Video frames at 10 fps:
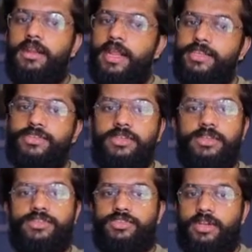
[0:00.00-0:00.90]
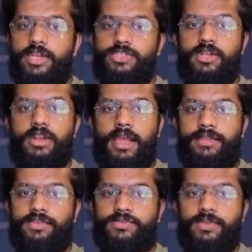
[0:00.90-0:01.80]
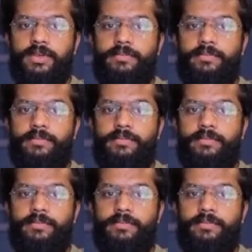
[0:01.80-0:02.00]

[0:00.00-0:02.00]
next generation, like this.